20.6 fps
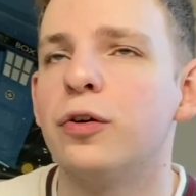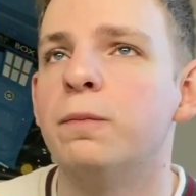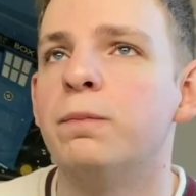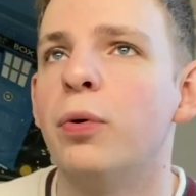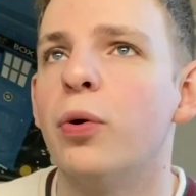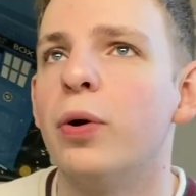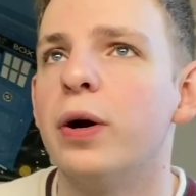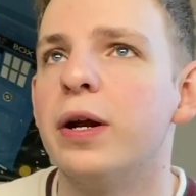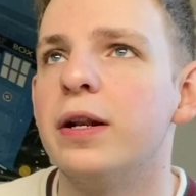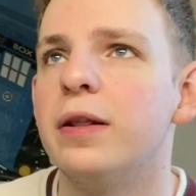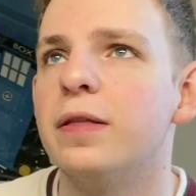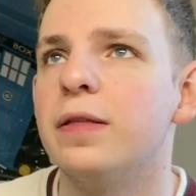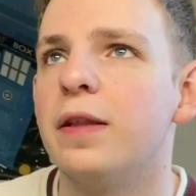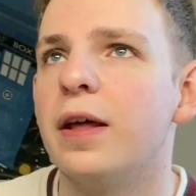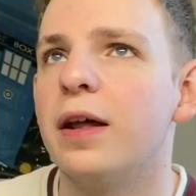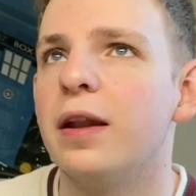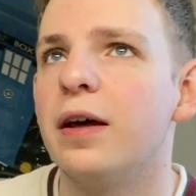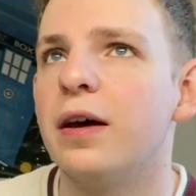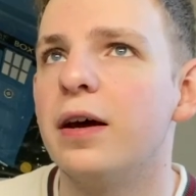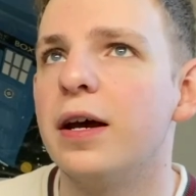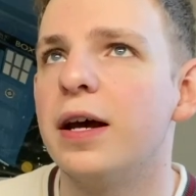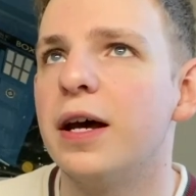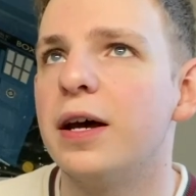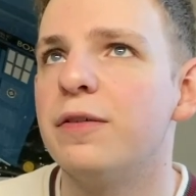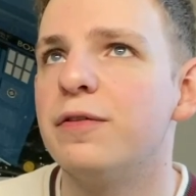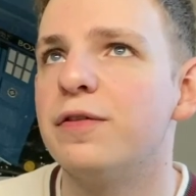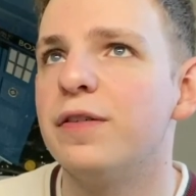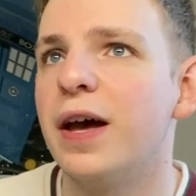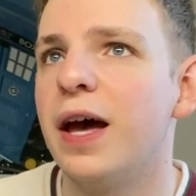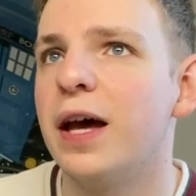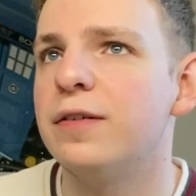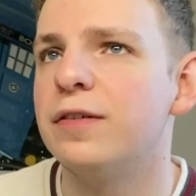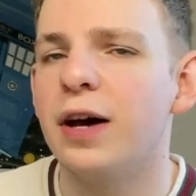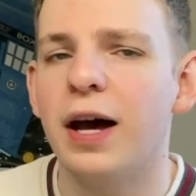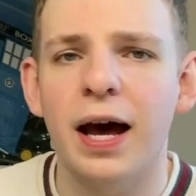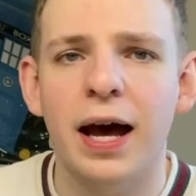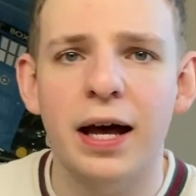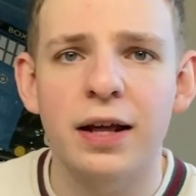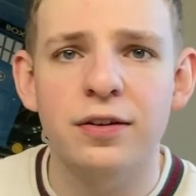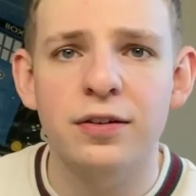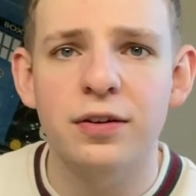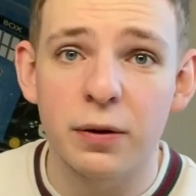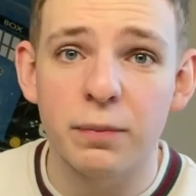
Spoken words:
point that I have ever had,